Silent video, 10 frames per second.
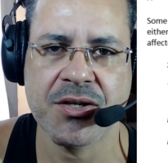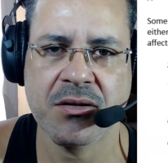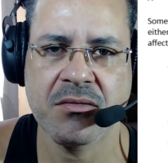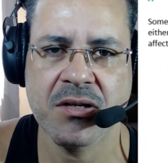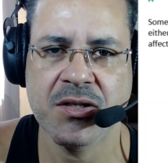
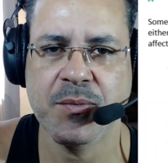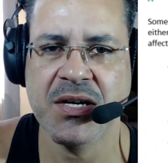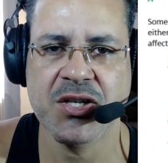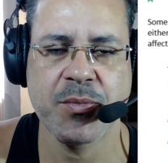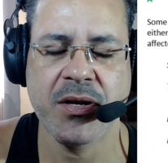It might
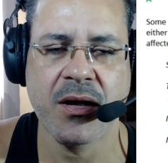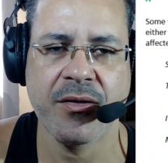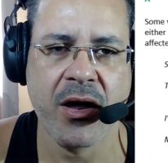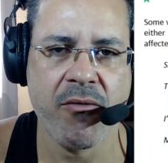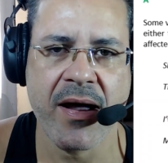be a
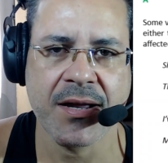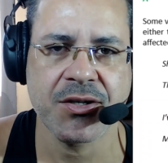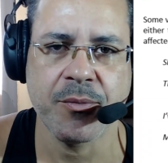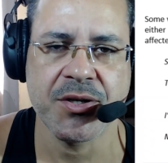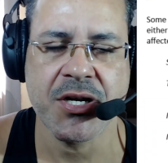direct
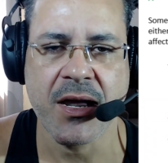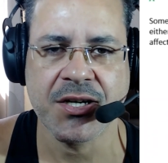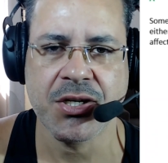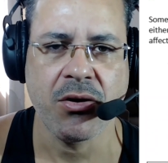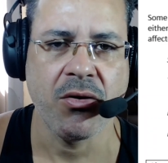object
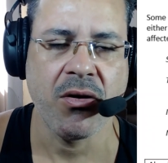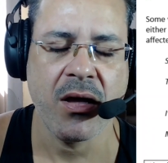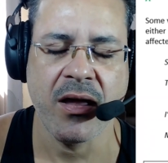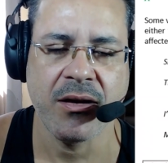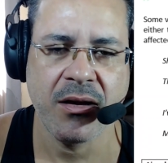or
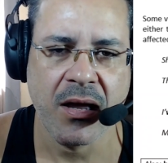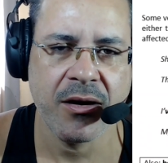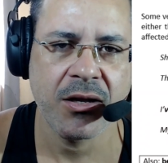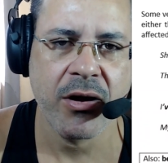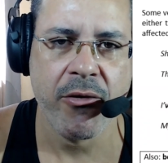an
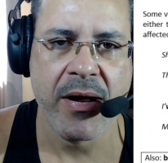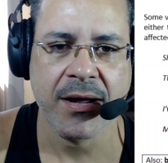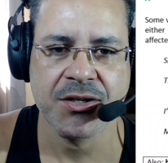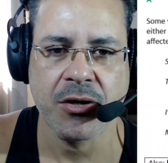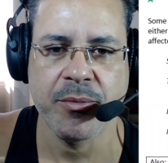indirect
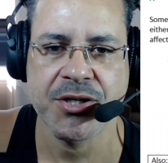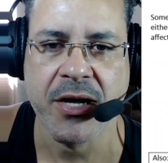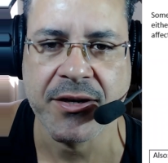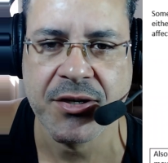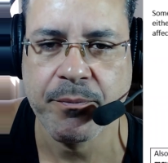object,
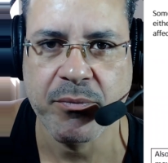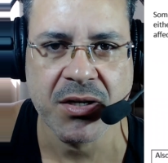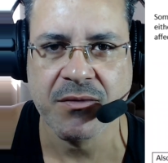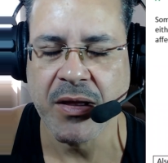but that